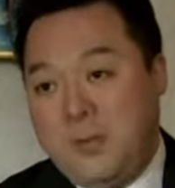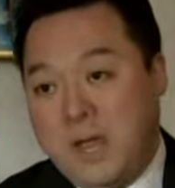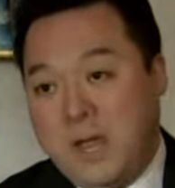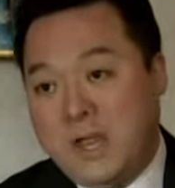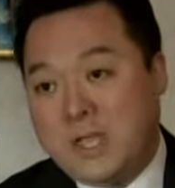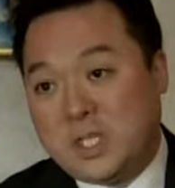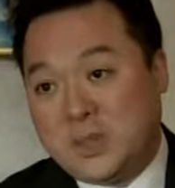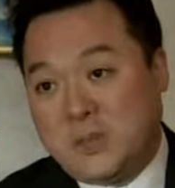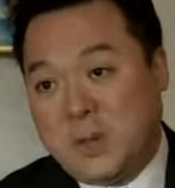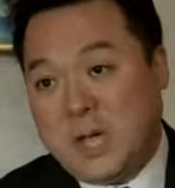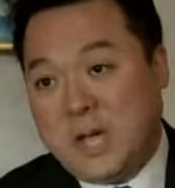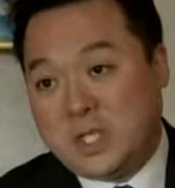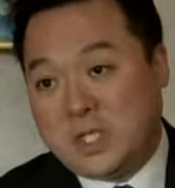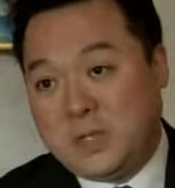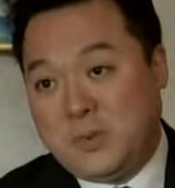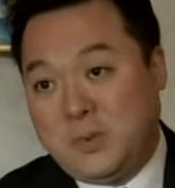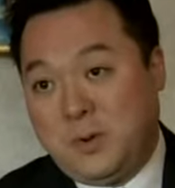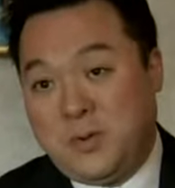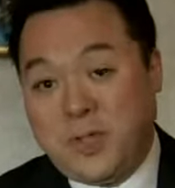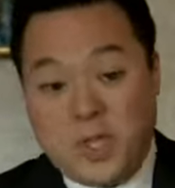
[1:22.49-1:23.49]
that it's
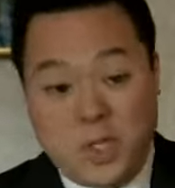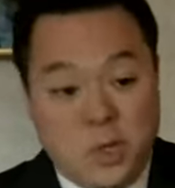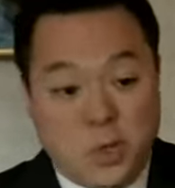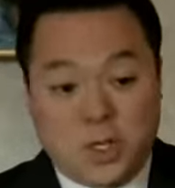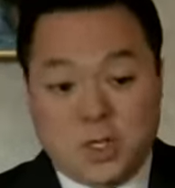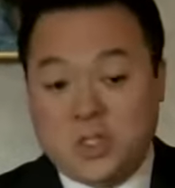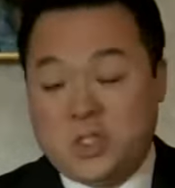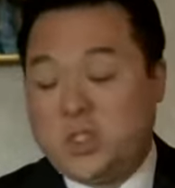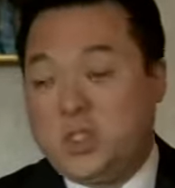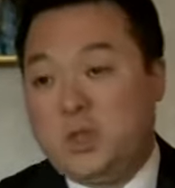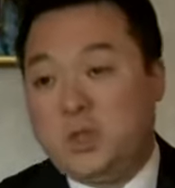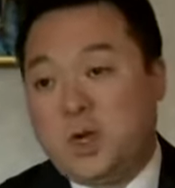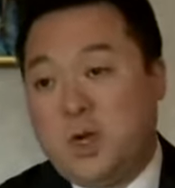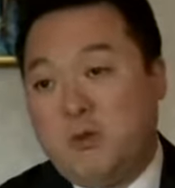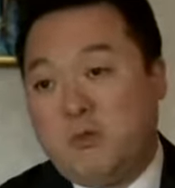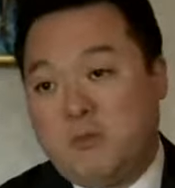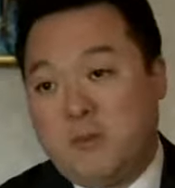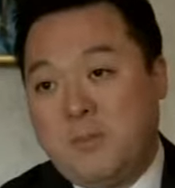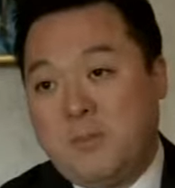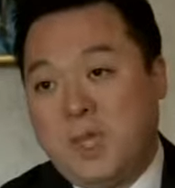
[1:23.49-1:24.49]
possible, that you can still
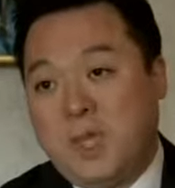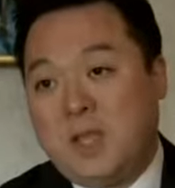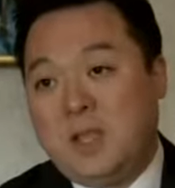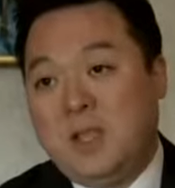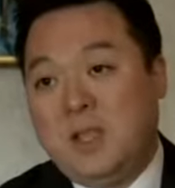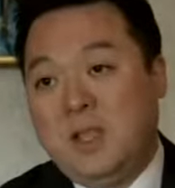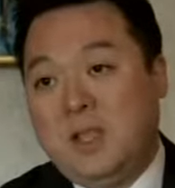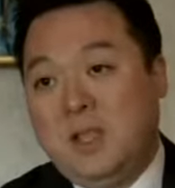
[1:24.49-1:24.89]
go from being